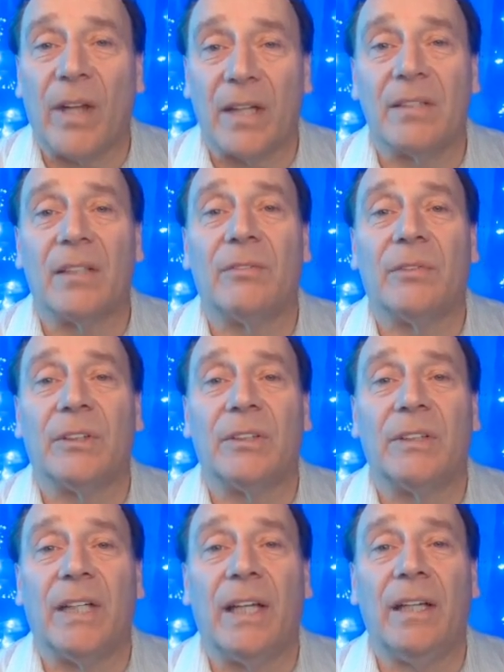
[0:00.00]
That's it for
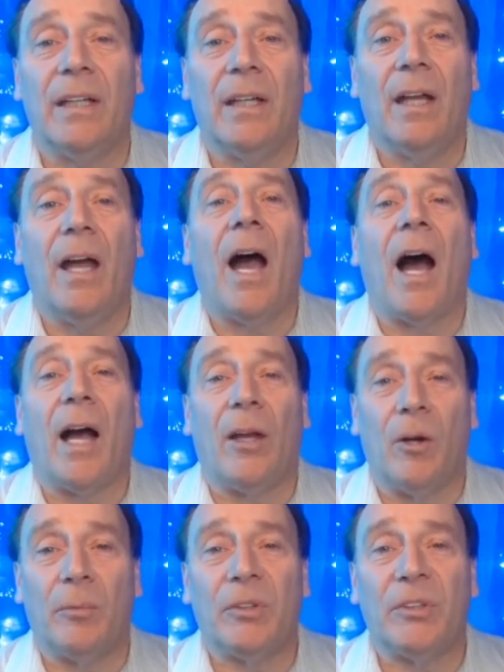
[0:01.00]
today.
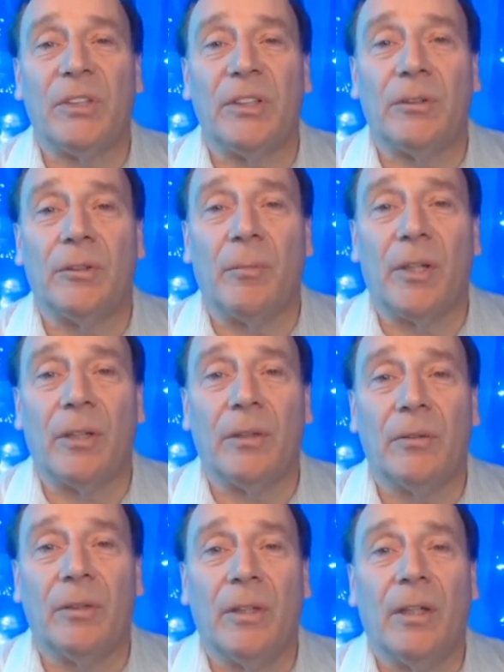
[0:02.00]
I hope to see you
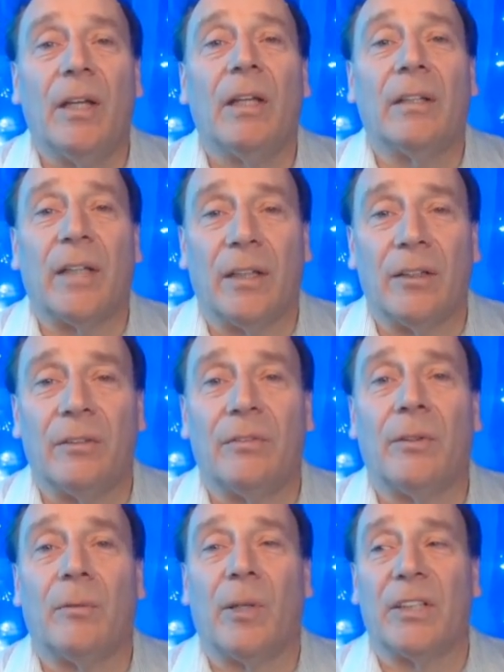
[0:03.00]
tomorrow. Thank you
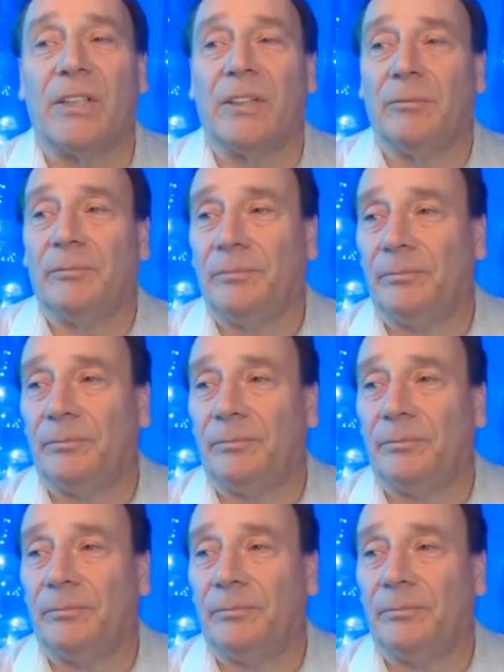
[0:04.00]
for watching.